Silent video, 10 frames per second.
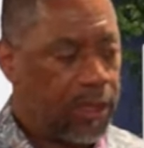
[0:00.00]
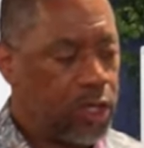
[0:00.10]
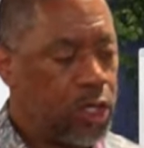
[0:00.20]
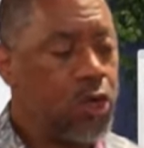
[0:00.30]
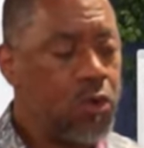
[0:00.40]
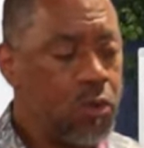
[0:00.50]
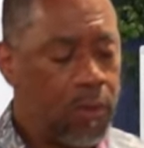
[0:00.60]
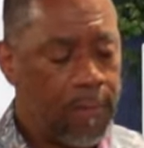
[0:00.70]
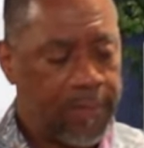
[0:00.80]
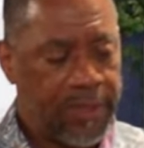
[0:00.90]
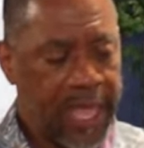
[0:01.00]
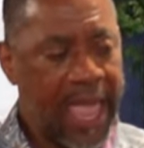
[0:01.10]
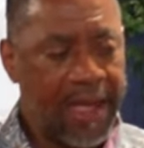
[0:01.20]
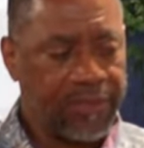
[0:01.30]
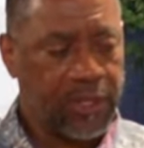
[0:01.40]
you
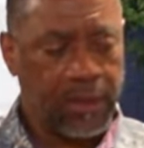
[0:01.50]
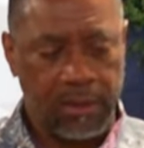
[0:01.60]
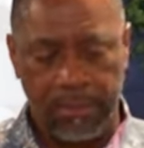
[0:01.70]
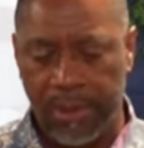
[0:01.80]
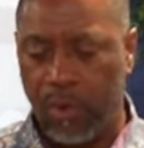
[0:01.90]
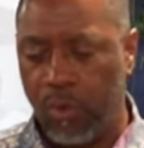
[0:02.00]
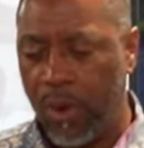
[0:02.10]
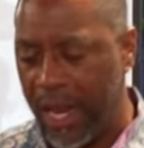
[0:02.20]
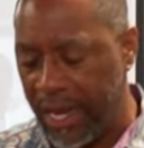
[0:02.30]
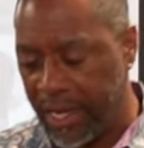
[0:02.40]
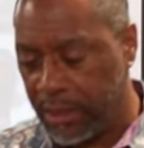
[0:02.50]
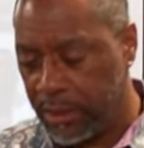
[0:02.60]
have to be willing